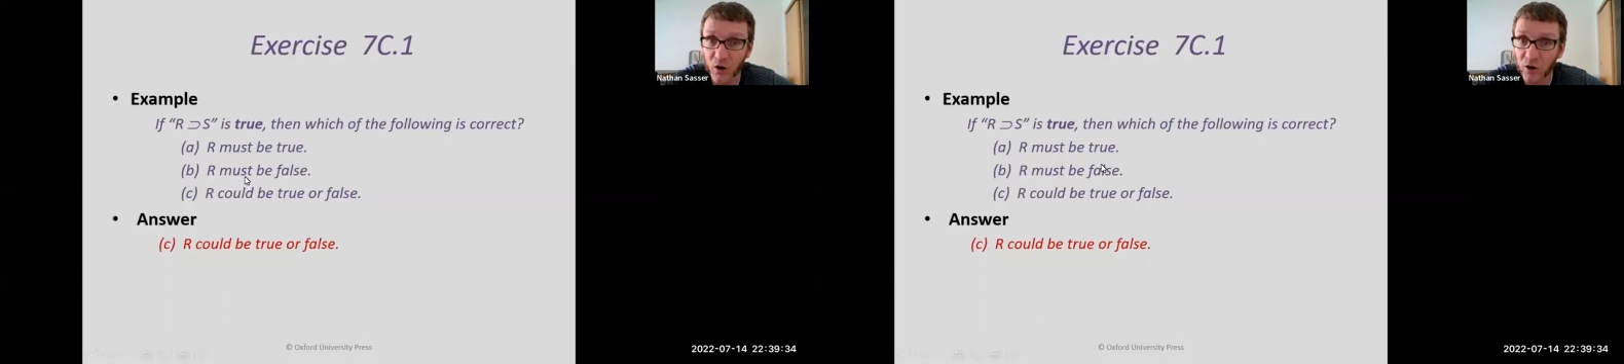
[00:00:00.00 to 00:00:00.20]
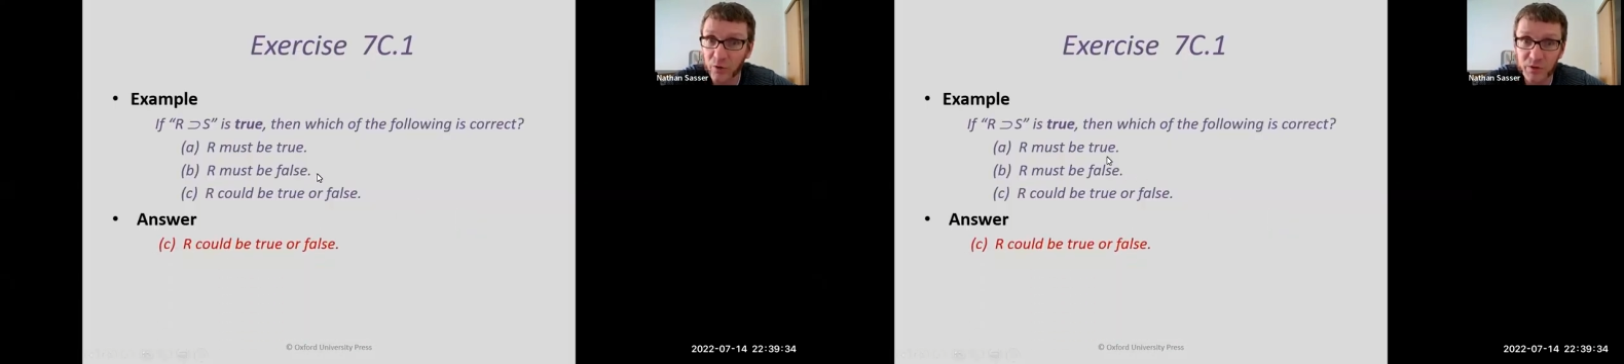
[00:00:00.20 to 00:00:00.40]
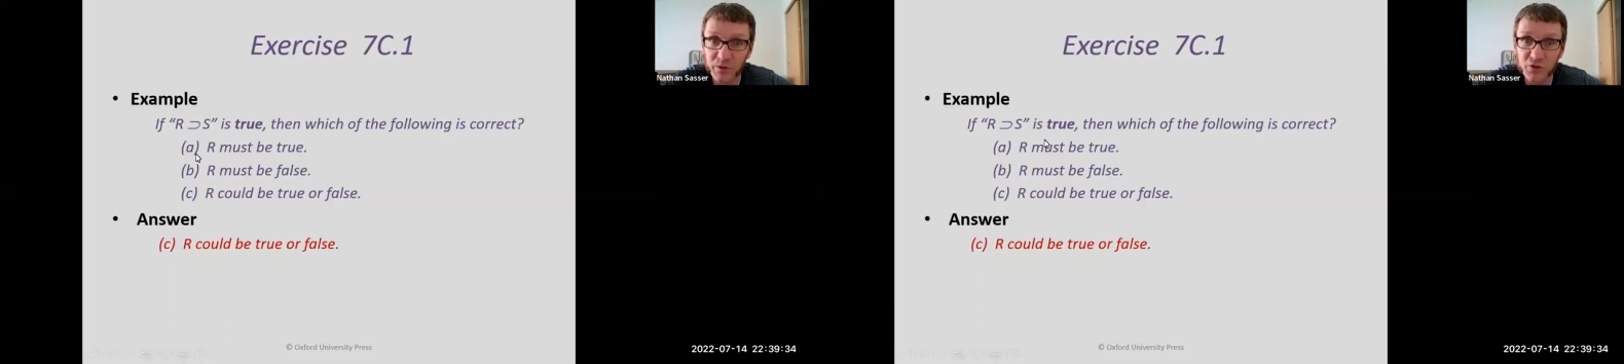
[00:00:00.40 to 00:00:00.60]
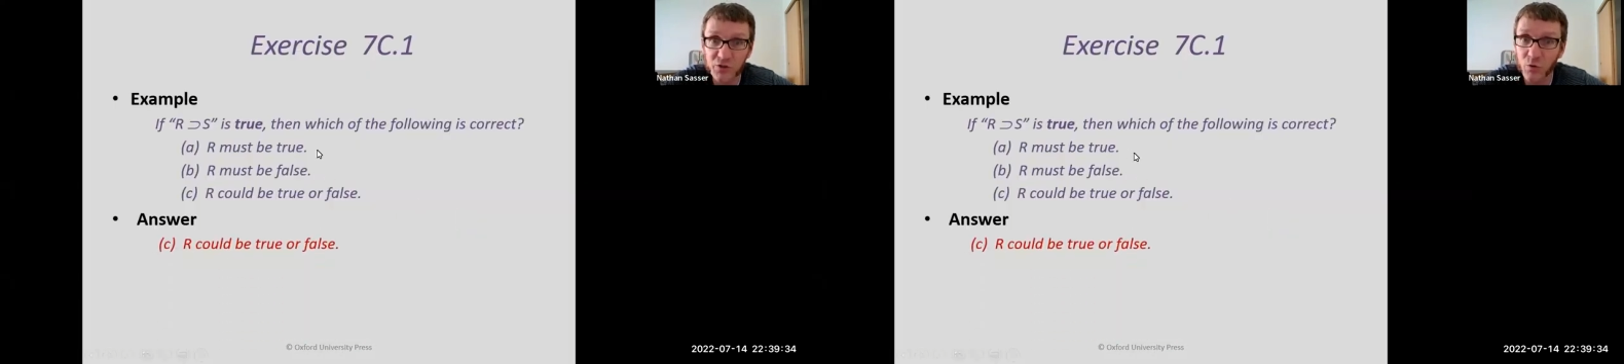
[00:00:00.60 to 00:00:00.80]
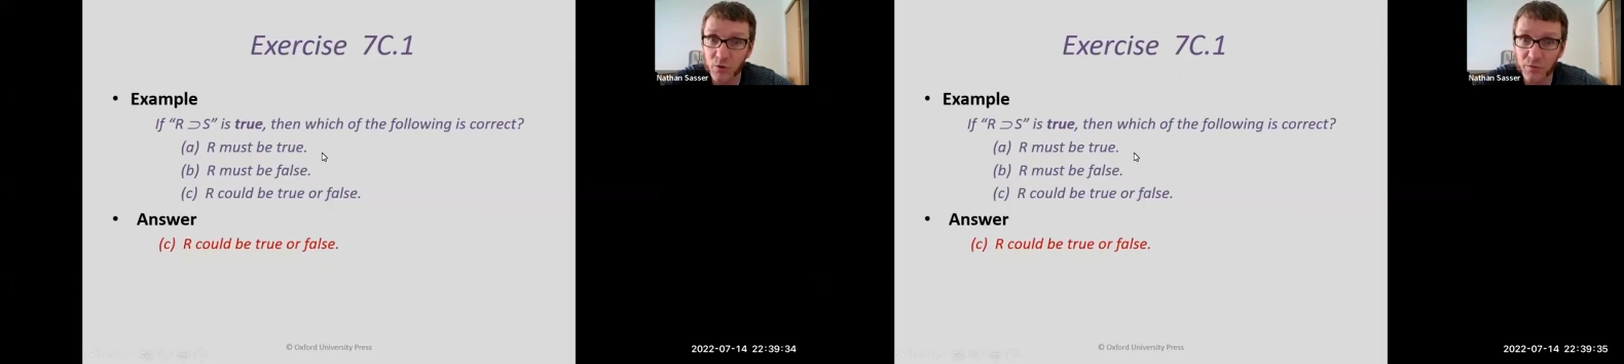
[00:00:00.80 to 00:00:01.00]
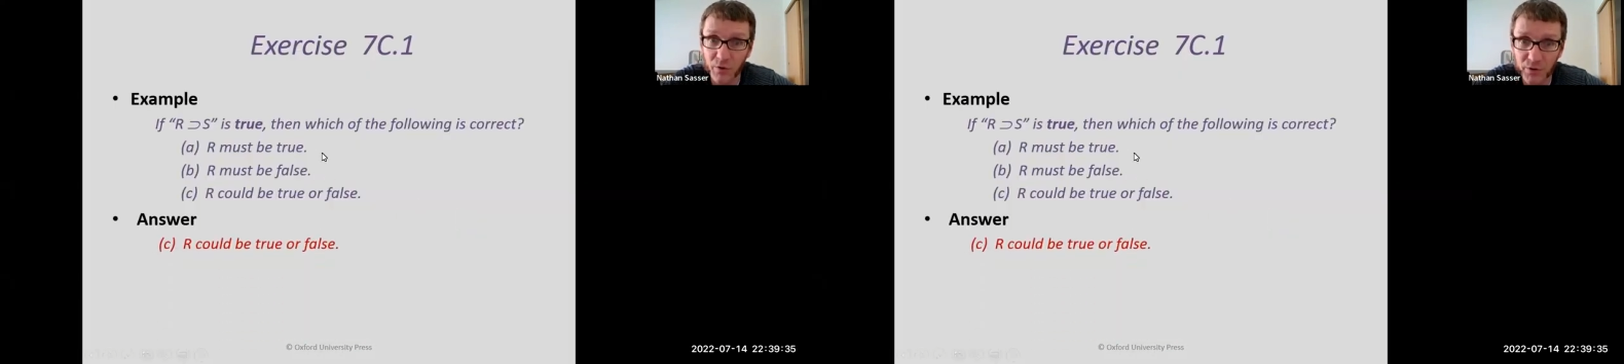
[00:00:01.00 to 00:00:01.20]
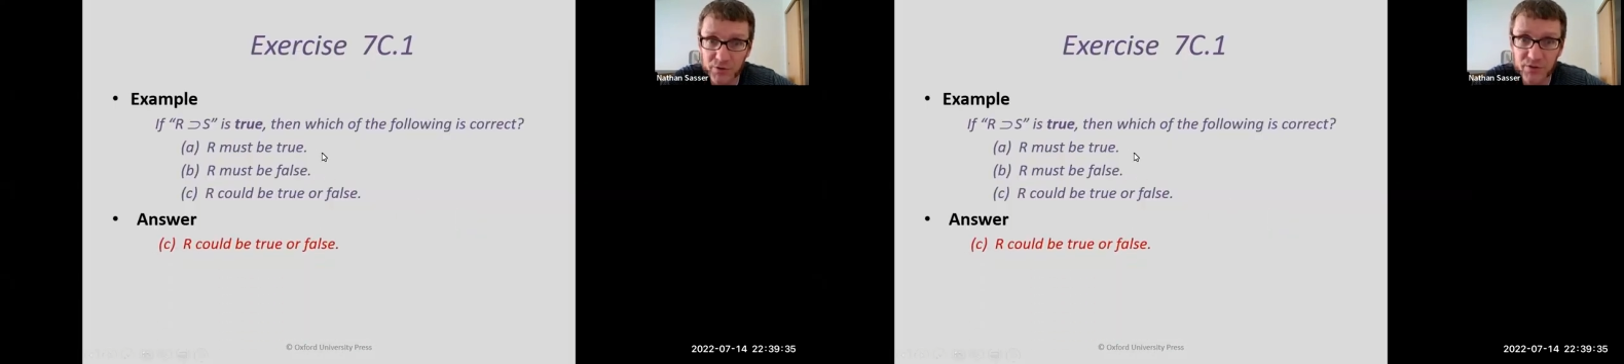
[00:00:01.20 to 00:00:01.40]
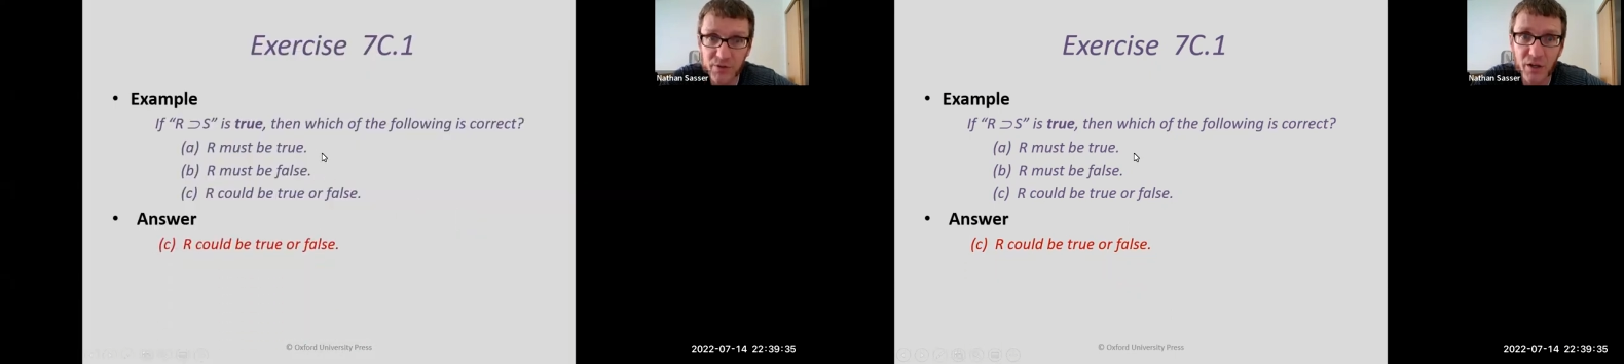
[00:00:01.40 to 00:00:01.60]
R could be true
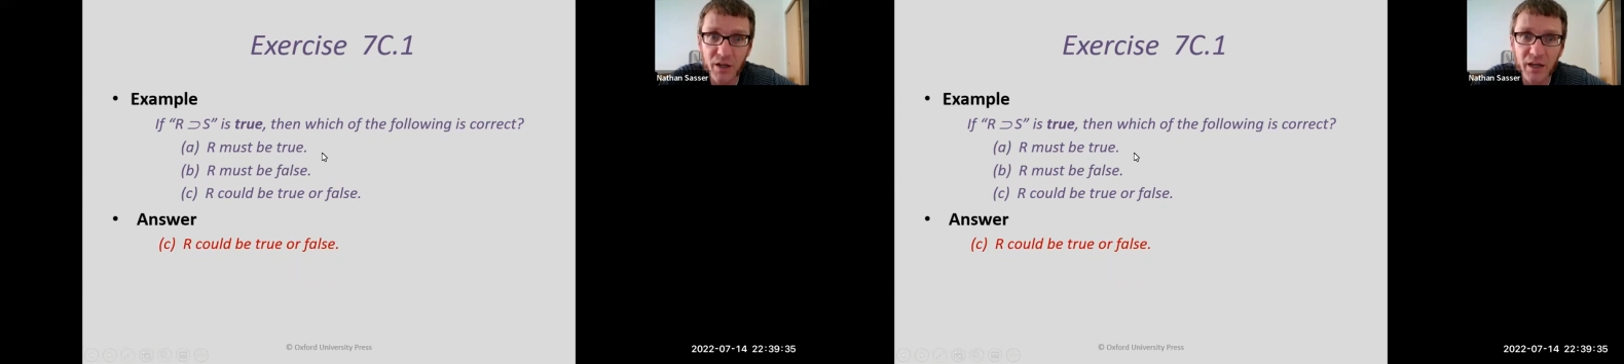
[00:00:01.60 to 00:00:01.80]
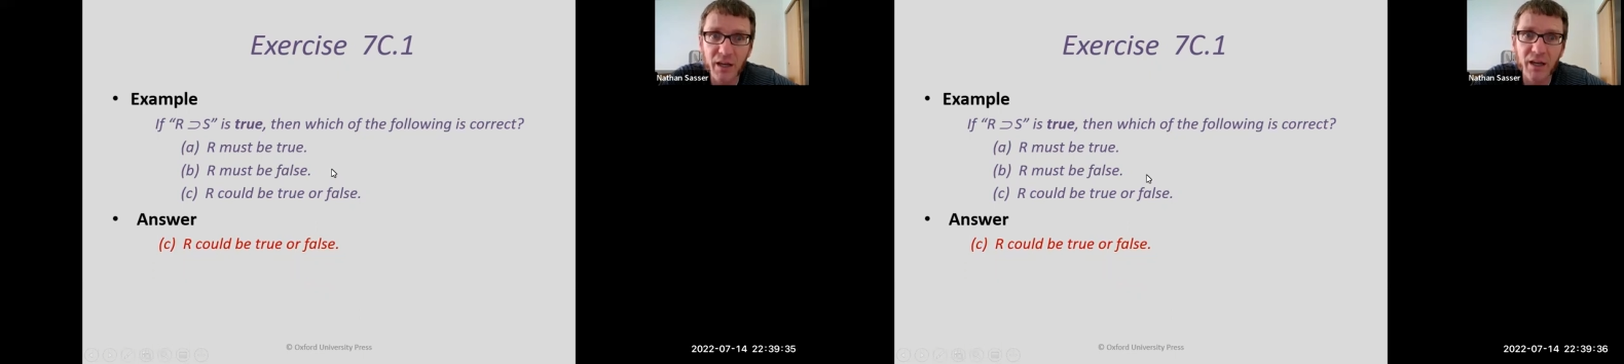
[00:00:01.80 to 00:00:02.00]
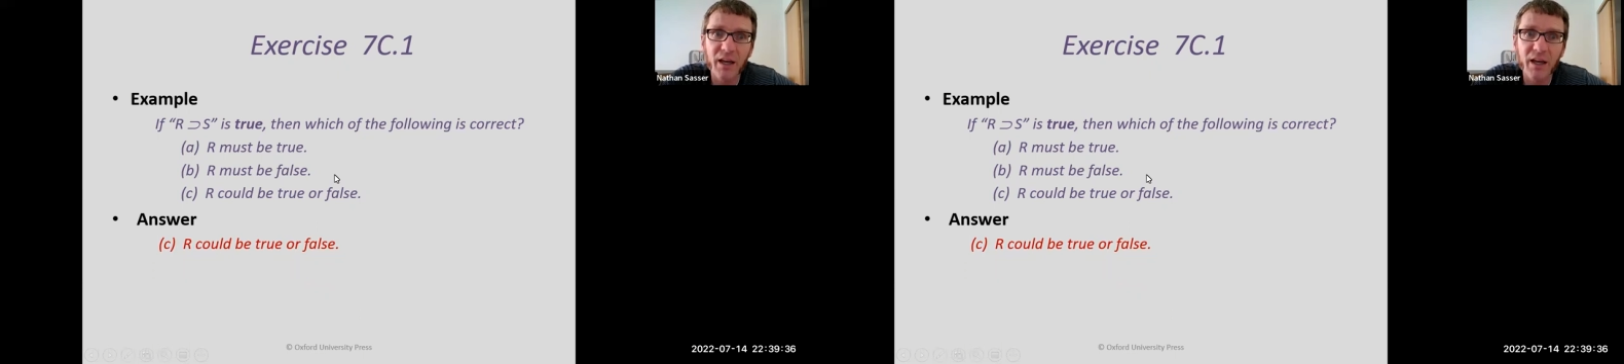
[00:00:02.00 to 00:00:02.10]
or false.